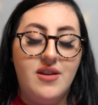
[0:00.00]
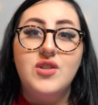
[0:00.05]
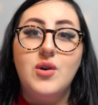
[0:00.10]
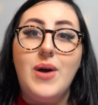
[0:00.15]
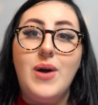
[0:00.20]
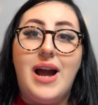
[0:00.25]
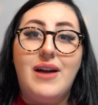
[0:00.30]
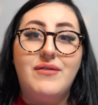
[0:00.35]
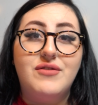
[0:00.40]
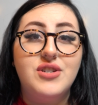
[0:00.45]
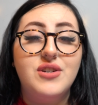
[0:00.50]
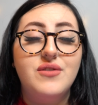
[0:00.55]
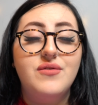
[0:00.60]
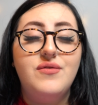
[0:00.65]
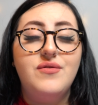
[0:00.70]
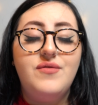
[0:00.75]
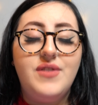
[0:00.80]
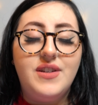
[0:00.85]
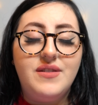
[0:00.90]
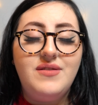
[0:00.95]
So after
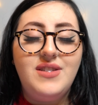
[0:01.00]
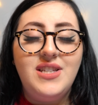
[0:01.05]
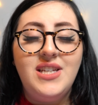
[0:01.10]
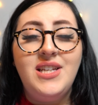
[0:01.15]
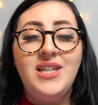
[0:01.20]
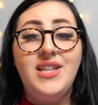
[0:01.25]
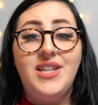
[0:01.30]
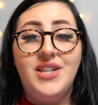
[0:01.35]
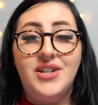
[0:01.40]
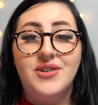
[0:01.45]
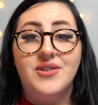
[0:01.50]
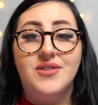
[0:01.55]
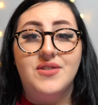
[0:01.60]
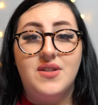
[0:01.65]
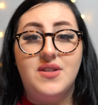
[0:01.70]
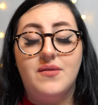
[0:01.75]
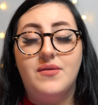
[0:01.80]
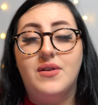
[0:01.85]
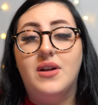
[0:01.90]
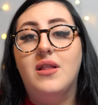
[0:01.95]
50 years
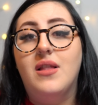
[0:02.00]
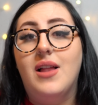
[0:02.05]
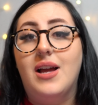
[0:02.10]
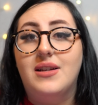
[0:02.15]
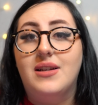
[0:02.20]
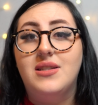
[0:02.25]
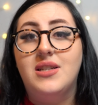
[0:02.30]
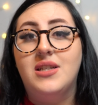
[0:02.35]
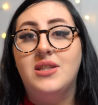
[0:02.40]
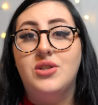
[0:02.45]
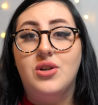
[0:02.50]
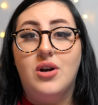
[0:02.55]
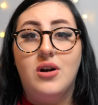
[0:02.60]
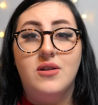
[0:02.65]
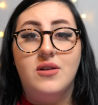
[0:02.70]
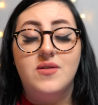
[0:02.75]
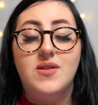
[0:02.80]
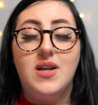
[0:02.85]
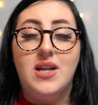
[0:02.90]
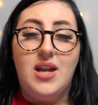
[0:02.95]
of collecting
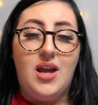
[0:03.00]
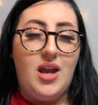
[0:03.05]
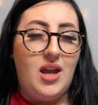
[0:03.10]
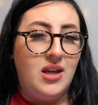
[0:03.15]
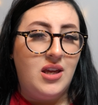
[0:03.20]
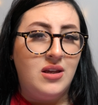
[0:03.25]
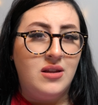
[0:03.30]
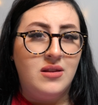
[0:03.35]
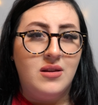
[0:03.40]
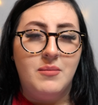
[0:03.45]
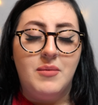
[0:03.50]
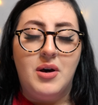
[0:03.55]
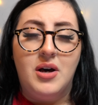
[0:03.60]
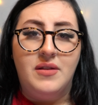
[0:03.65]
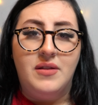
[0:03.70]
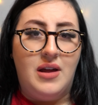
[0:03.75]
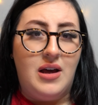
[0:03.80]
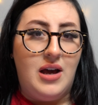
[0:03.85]
dolls and hanging them on the